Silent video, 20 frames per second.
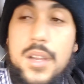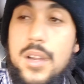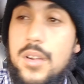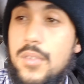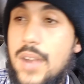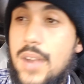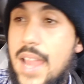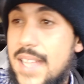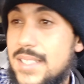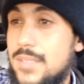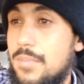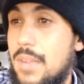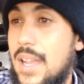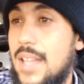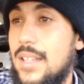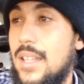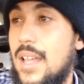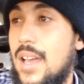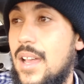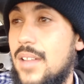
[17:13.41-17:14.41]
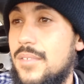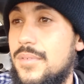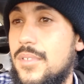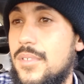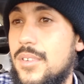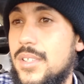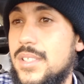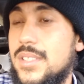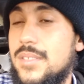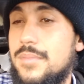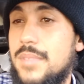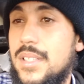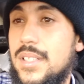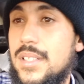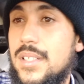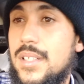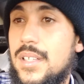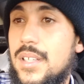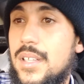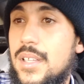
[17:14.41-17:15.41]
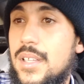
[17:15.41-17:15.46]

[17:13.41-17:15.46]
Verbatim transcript: harassed by law enforcement.